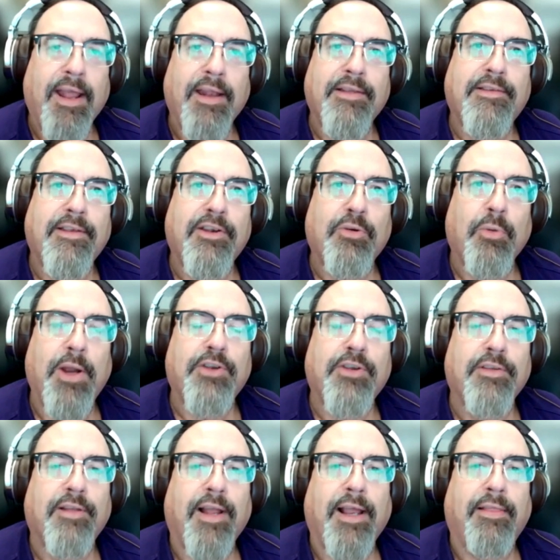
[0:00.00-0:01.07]

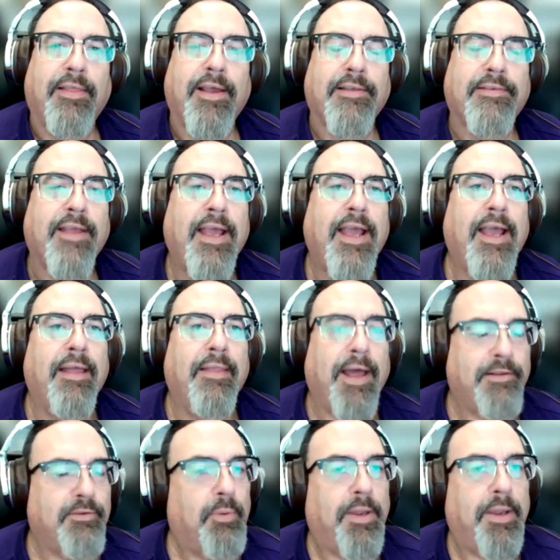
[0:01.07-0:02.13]
situations like this.
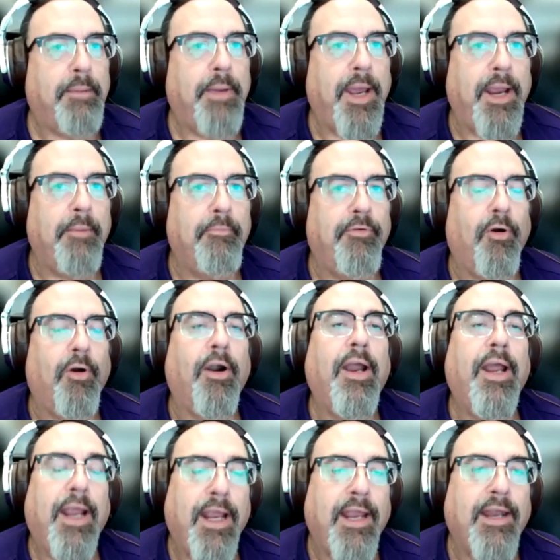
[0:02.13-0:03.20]
That's what they pay him for.
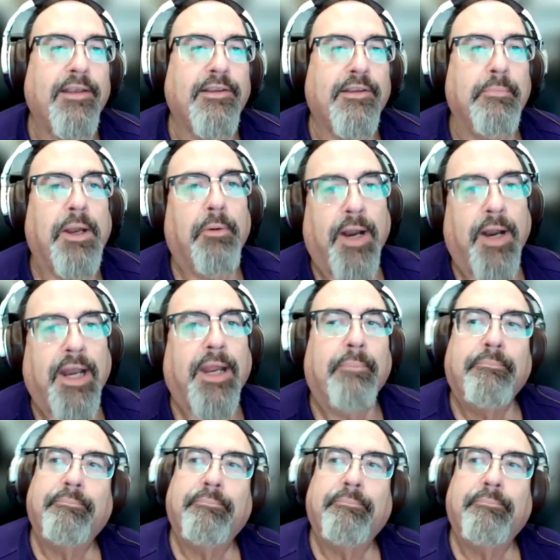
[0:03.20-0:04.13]
He needs to be ready.